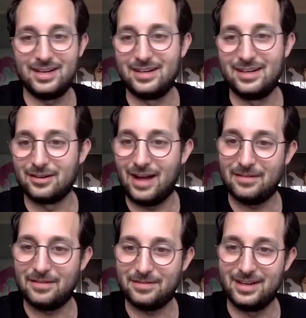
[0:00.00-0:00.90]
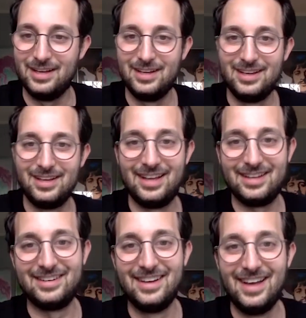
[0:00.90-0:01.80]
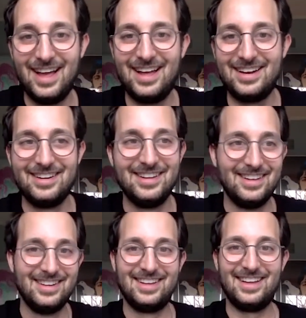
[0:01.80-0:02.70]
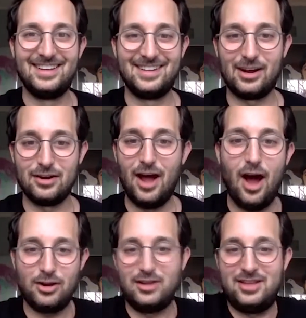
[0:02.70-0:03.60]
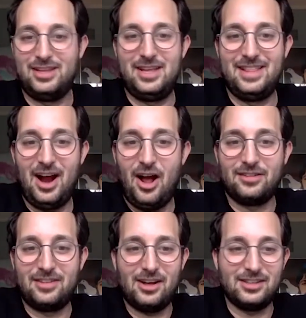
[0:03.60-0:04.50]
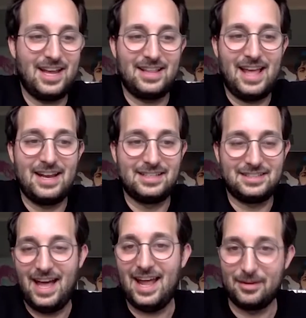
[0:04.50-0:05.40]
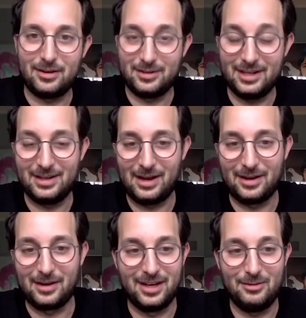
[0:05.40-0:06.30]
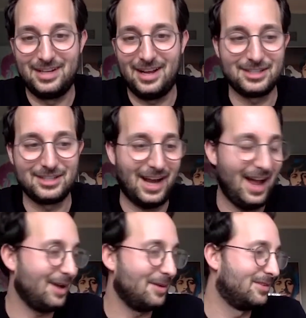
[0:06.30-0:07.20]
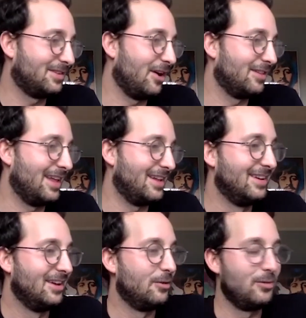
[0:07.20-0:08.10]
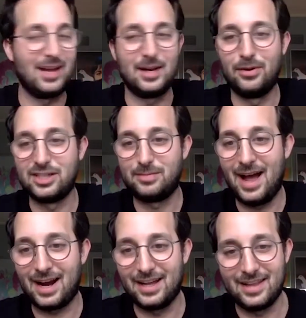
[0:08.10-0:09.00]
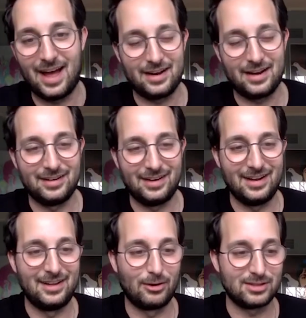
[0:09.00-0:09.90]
and you're laughing and they go, no, they're all saying the ending's sad. I'm like, we did our job. So then we had to push back on that, and there was a